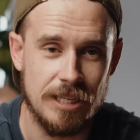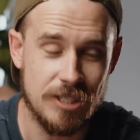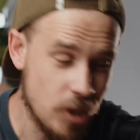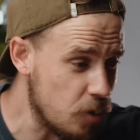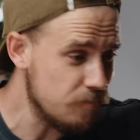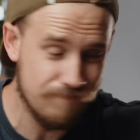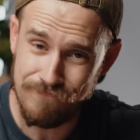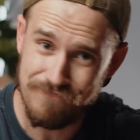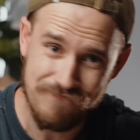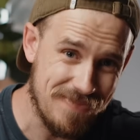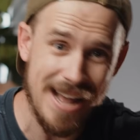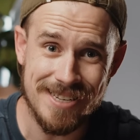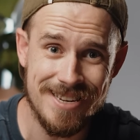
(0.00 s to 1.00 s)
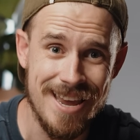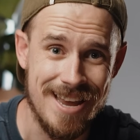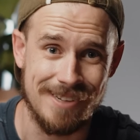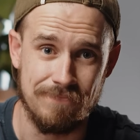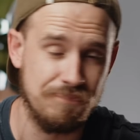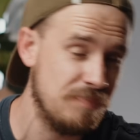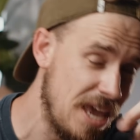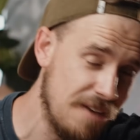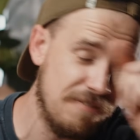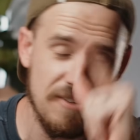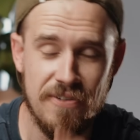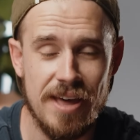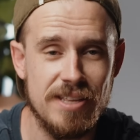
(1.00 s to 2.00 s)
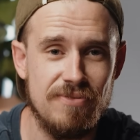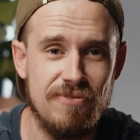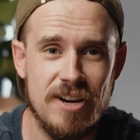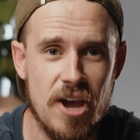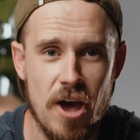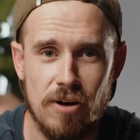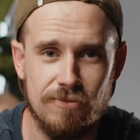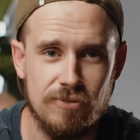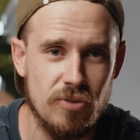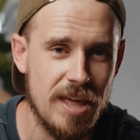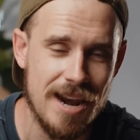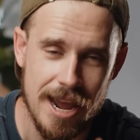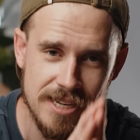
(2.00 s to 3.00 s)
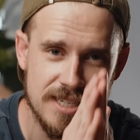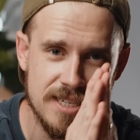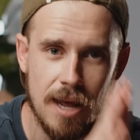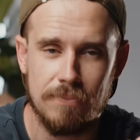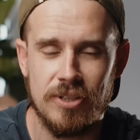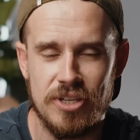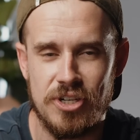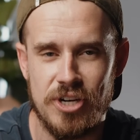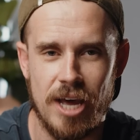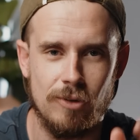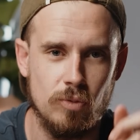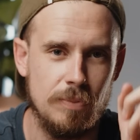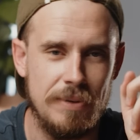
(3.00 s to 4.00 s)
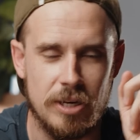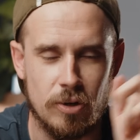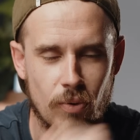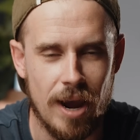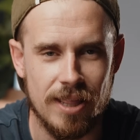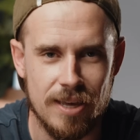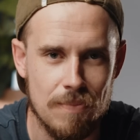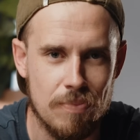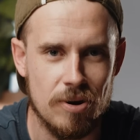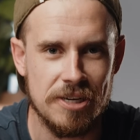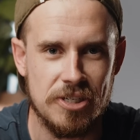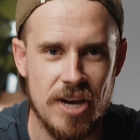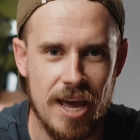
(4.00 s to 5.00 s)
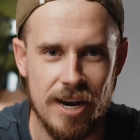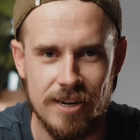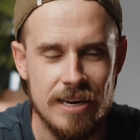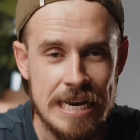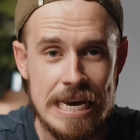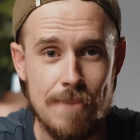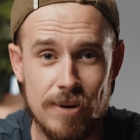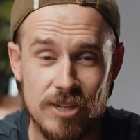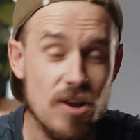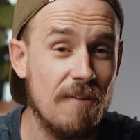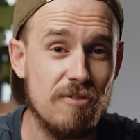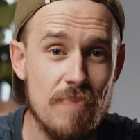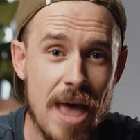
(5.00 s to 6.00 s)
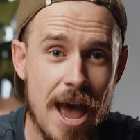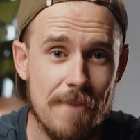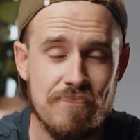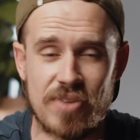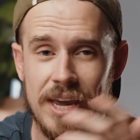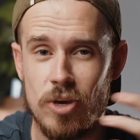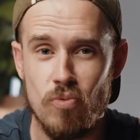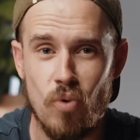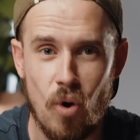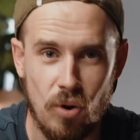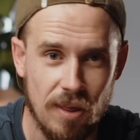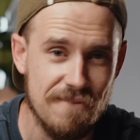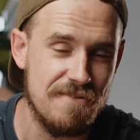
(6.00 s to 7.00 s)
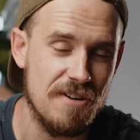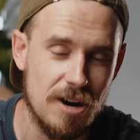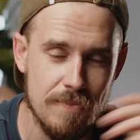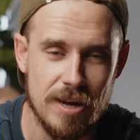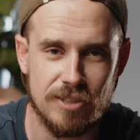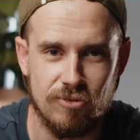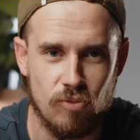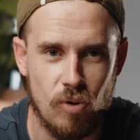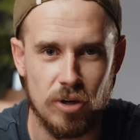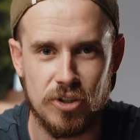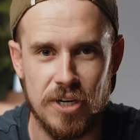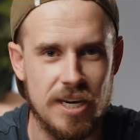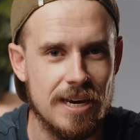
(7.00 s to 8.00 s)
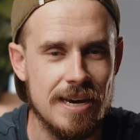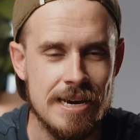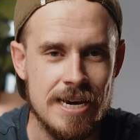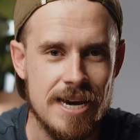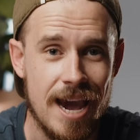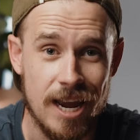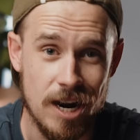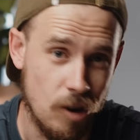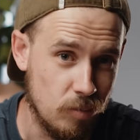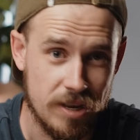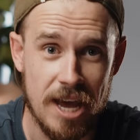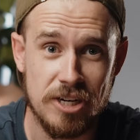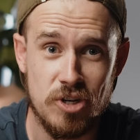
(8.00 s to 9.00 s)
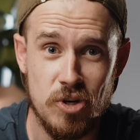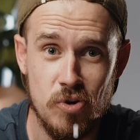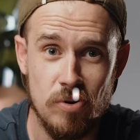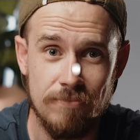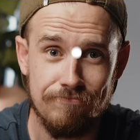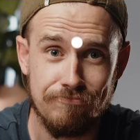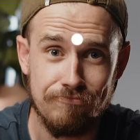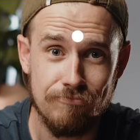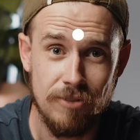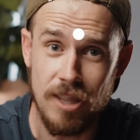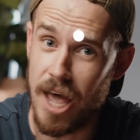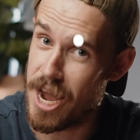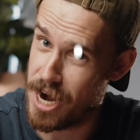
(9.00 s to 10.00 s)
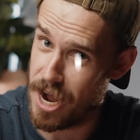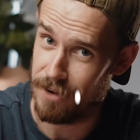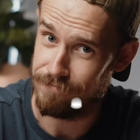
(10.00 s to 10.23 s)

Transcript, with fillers: And so that's it. If you found this video helpful, then a sub to the channel would be greatly appreciated. But aside from that, thank you all very much for watching and I will catch you later.